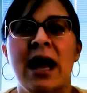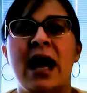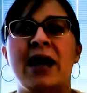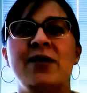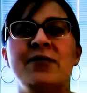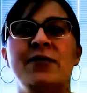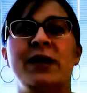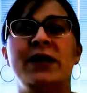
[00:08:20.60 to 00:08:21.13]

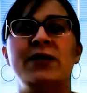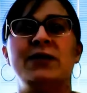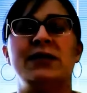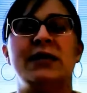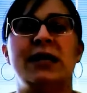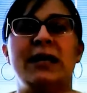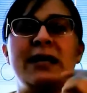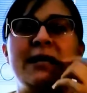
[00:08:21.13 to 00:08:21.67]
I invite you
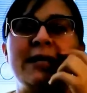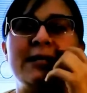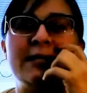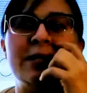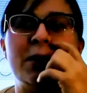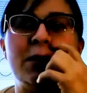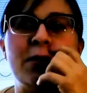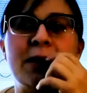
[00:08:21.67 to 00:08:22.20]
today to
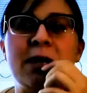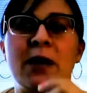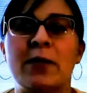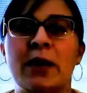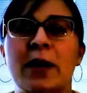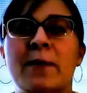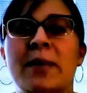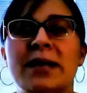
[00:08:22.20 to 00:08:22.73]
consider
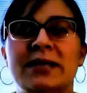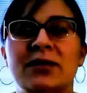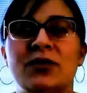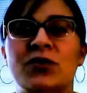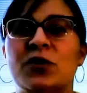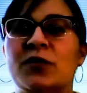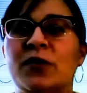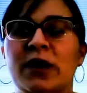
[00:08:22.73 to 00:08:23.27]
becoming a
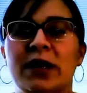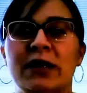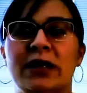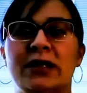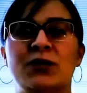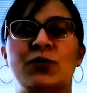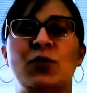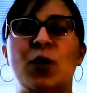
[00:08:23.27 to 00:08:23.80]
messenger of
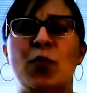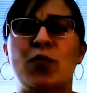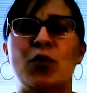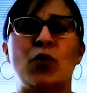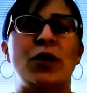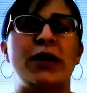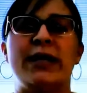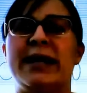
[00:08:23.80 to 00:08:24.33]
healing to a
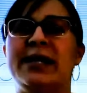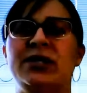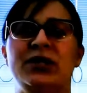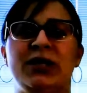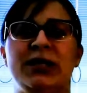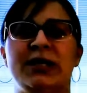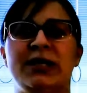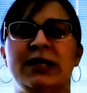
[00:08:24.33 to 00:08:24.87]
broken
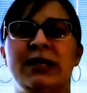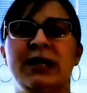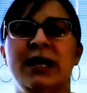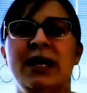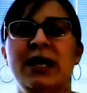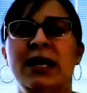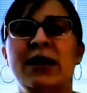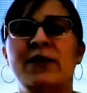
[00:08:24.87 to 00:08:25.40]
nation.
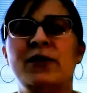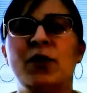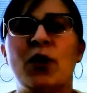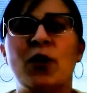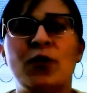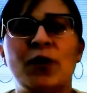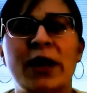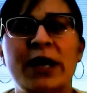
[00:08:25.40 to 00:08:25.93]
If
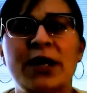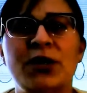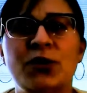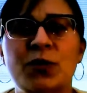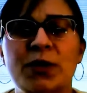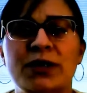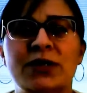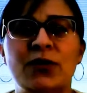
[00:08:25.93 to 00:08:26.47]
you're already
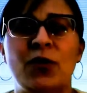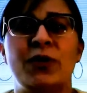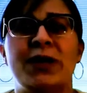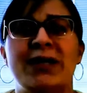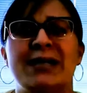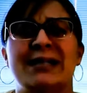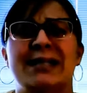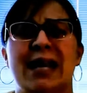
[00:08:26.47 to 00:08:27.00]
doing so,
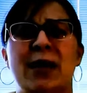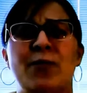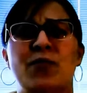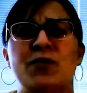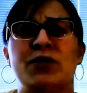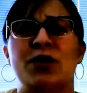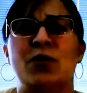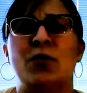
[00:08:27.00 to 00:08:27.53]
then disciple
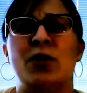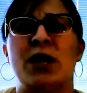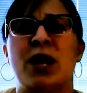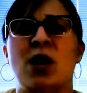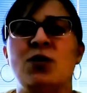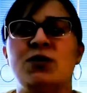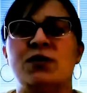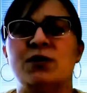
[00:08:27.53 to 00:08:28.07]
someone
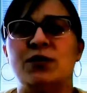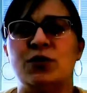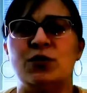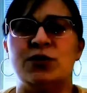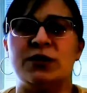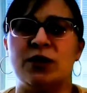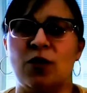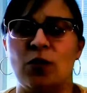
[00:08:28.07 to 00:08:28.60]
else to do
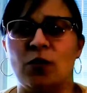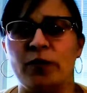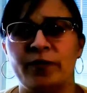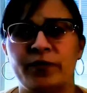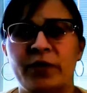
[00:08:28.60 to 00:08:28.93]
so.